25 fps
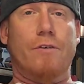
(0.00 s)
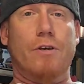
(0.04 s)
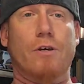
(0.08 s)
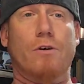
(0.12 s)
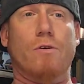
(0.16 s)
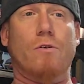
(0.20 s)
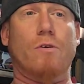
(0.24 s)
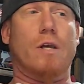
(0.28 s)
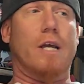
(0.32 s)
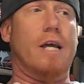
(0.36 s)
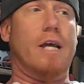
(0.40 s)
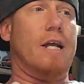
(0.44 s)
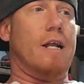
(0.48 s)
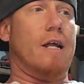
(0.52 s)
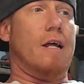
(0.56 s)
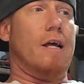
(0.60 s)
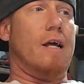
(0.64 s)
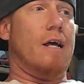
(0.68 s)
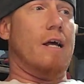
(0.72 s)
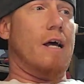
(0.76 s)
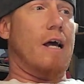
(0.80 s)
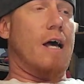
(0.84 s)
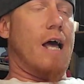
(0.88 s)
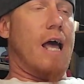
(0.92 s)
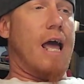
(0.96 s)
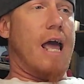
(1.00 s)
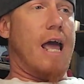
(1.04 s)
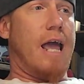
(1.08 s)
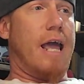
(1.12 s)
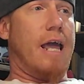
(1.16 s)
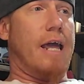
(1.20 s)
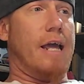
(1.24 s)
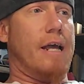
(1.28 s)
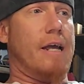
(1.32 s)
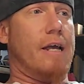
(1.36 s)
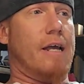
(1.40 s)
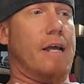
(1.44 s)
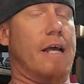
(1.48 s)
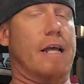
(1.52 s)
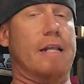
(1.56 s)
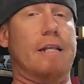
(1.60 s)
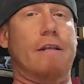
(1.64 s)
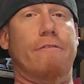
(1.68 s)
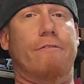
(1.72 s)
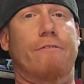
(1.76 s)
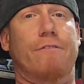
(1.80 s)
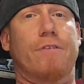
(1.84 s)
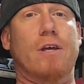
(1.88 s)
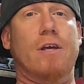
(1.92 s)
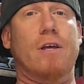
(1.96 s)
you'll get a hang and
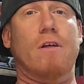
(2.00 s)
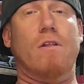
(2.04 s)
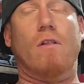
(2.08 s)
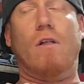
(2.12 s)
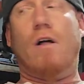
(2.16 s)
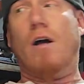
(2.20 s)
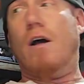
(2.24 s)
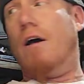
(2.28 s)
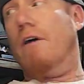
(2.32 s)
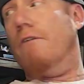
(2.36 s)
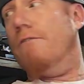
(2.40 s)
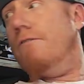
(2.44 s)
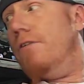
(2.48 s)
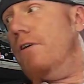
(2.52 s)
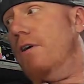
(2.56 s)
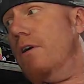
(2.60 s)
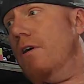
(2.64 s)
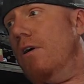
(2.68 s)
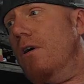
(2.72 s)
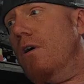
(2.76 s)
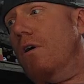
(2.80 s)
the feel of